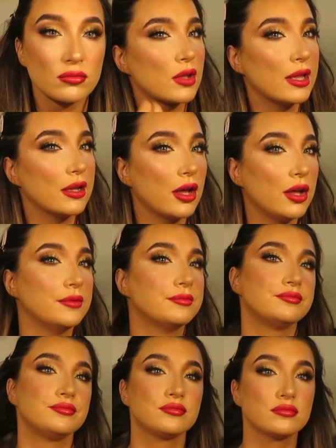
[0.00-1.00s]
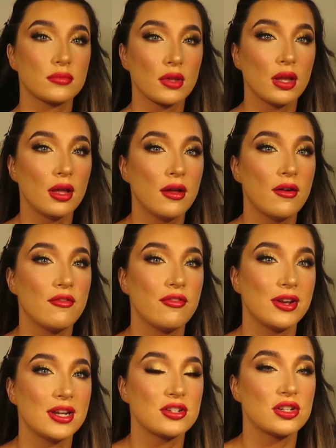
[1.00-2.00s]
There you go.
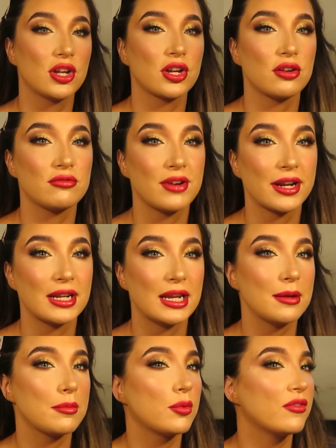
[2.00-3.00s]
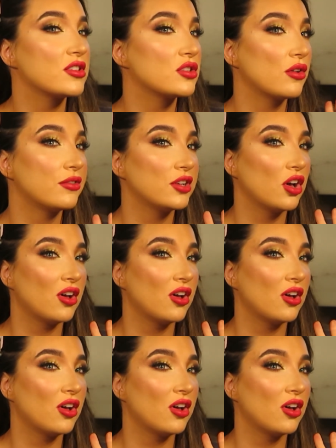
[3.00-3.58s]
Finished look, red lip with a soft